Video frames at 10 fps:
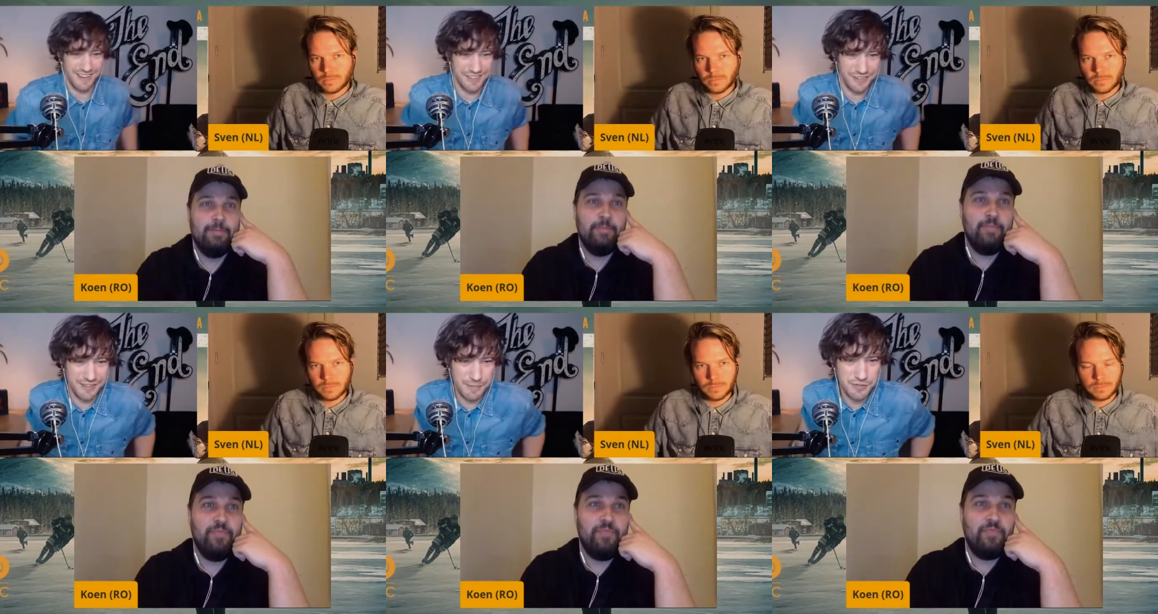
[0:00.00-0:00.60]

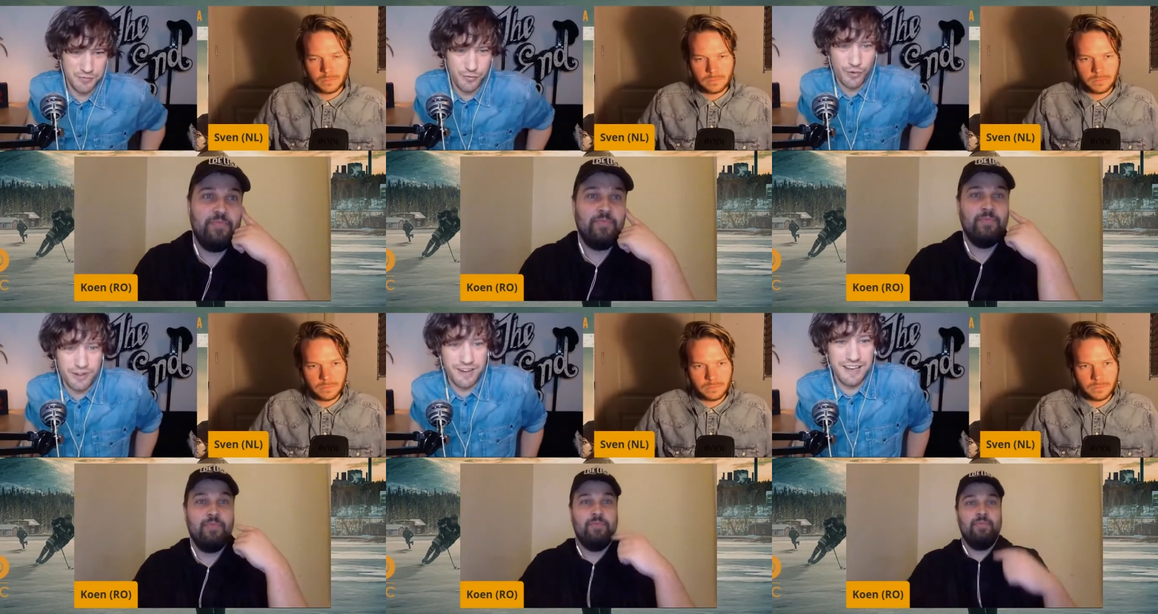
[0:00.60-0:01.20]
Speaker 1: extra tips
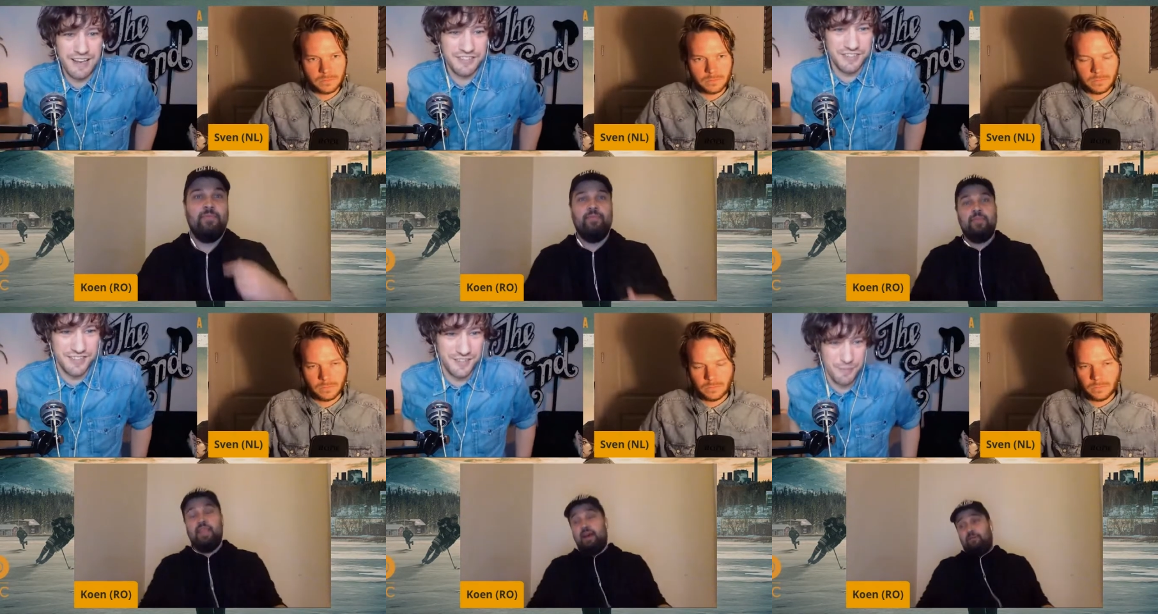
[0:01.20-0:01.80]
for the
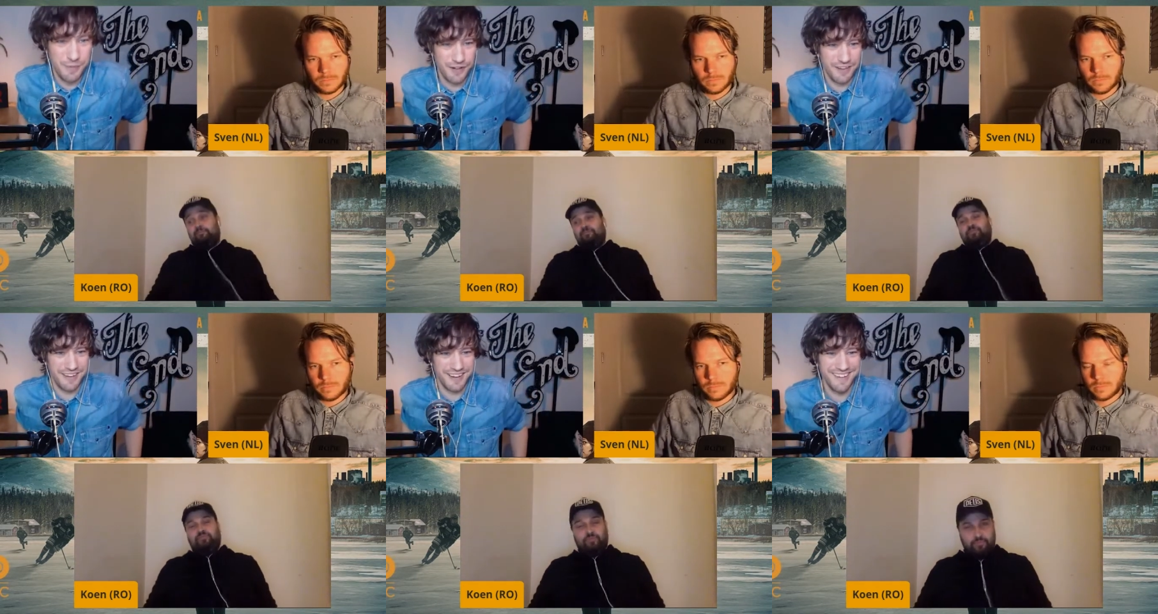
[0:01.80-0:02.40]
list to yeah. put
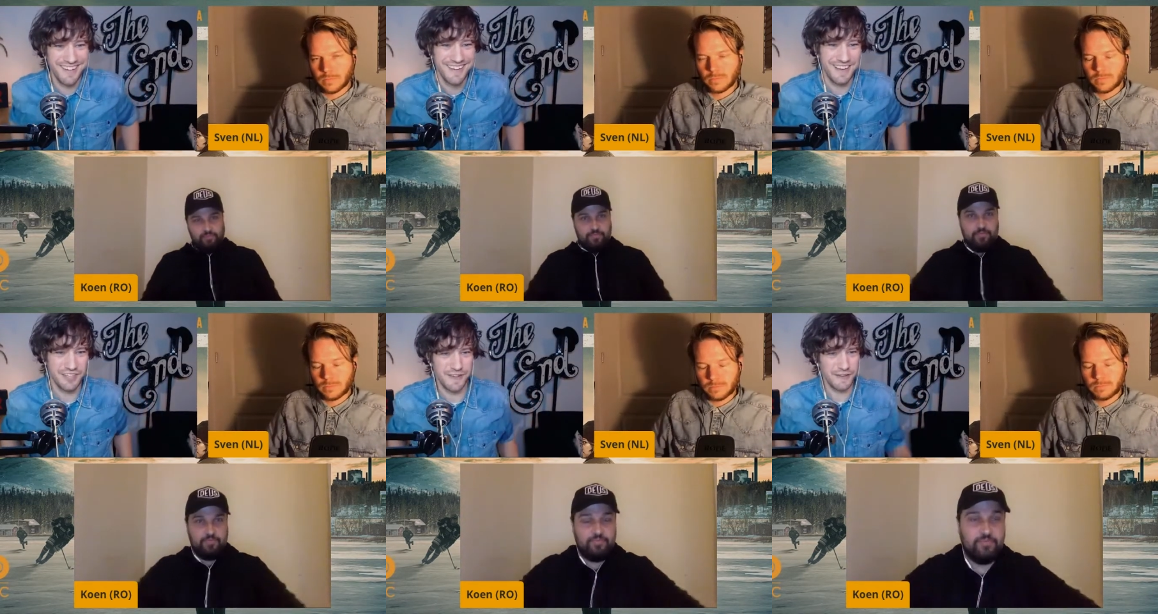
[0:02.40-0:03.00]
on there.
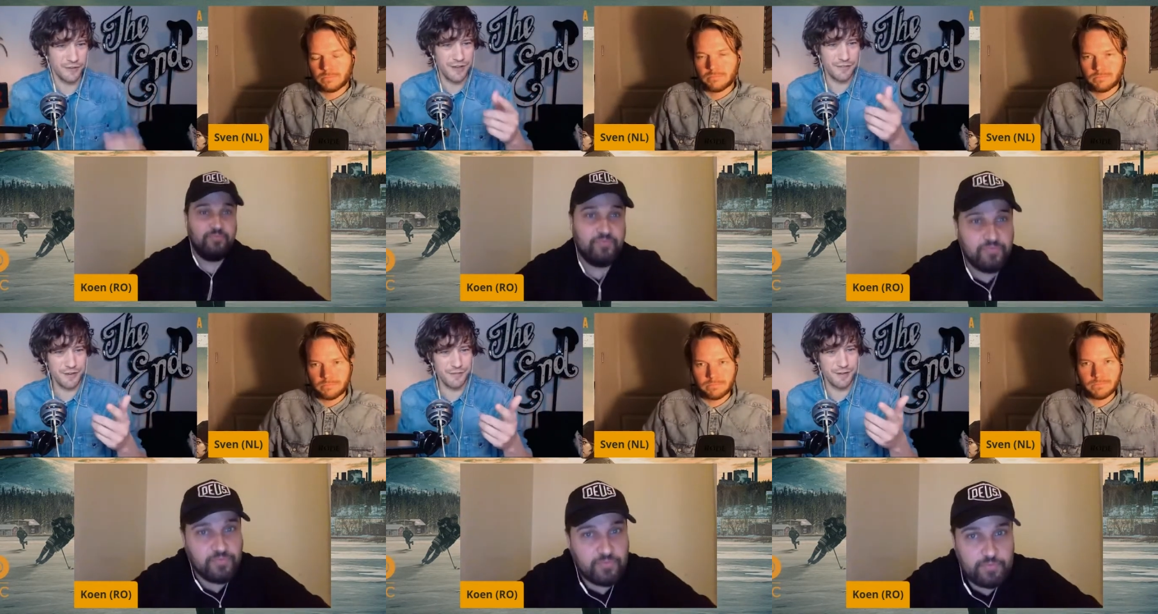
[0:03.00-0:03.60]
Uh, Sven, do you
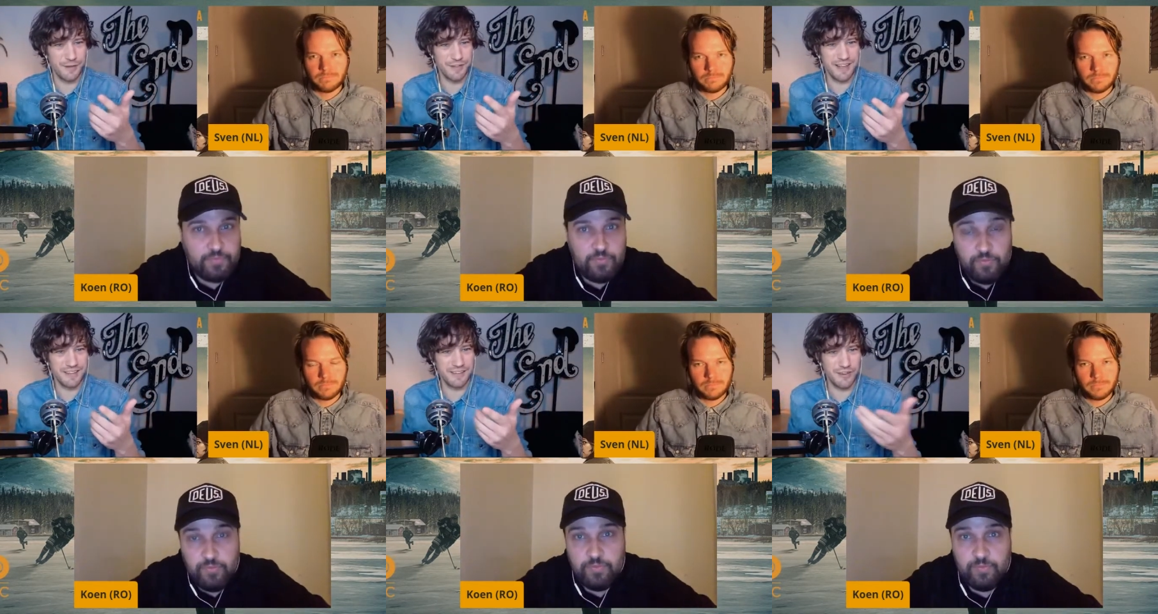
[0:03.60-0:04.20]
have something you want to
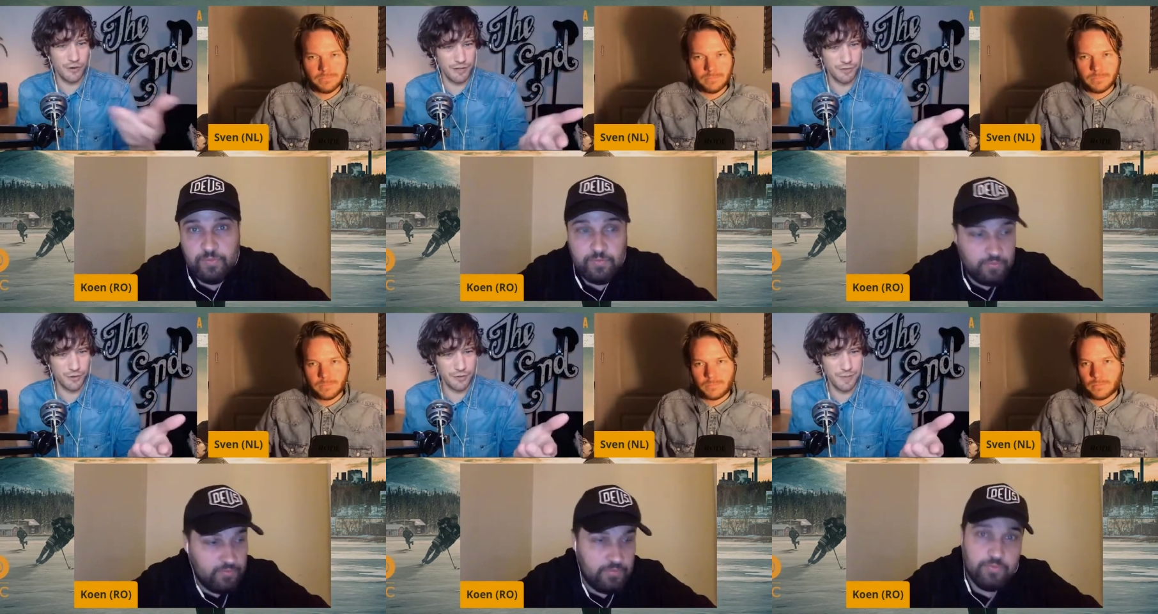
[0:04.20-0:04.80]
add? You already
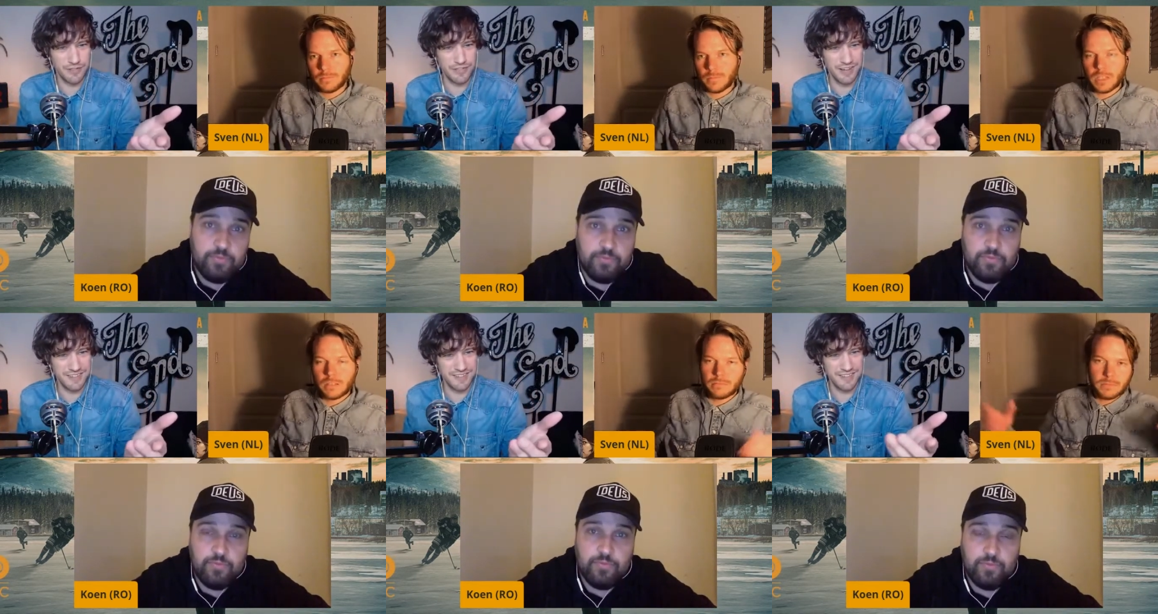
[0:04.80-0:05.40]
talked about
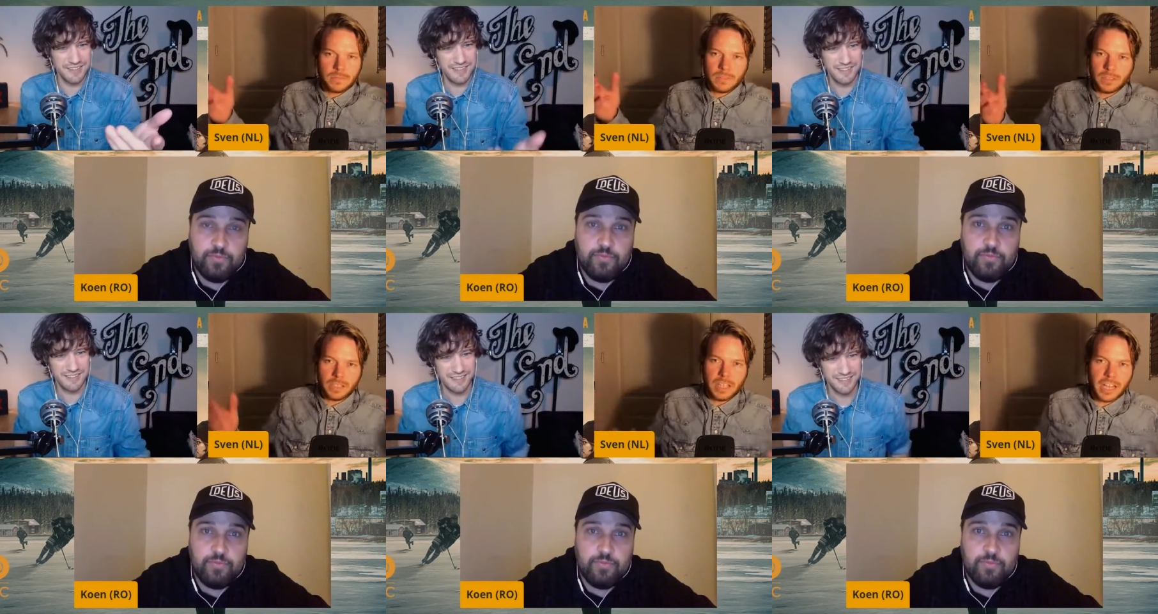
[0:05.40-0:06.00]
Jakten.
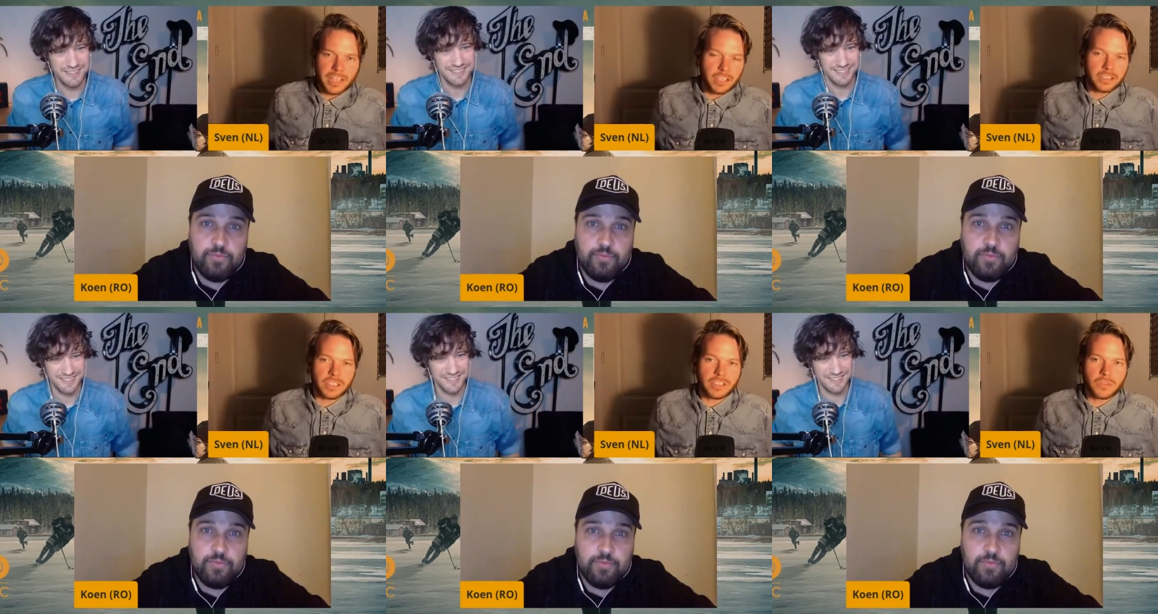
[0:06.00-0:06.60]
Speaker 2: Yeah,
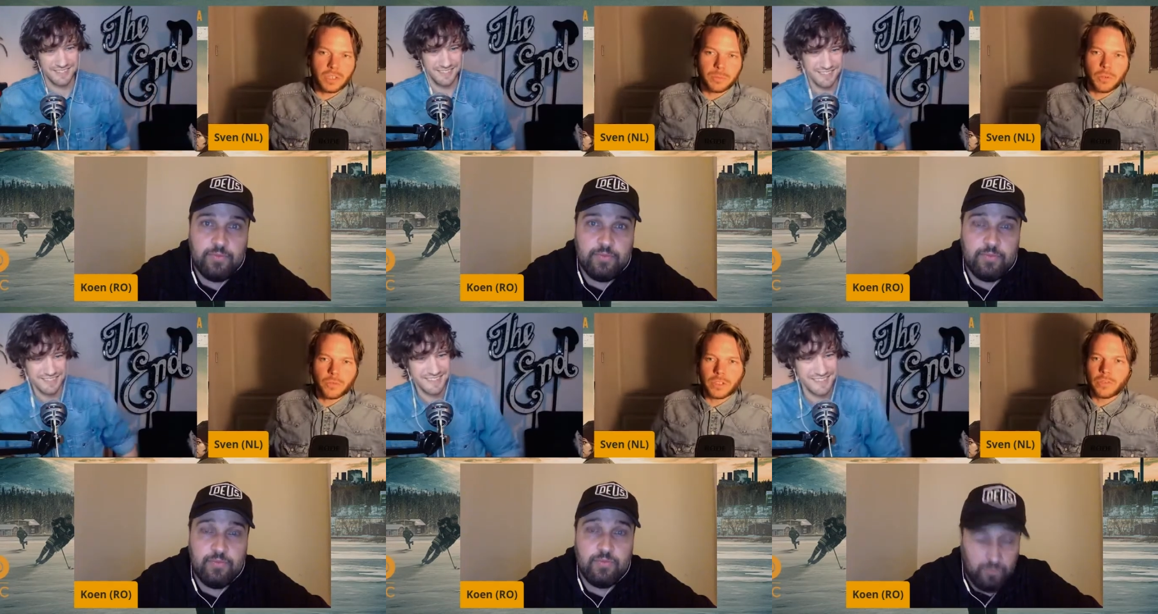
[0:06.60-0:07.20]
Jakten is a great
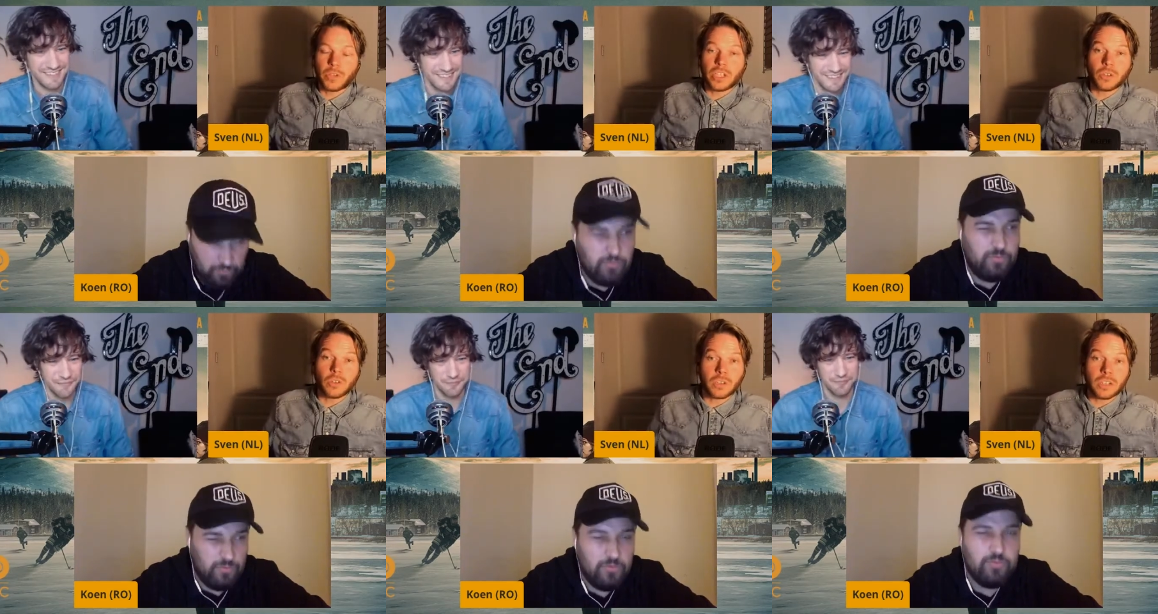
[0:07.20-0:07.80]
movie when you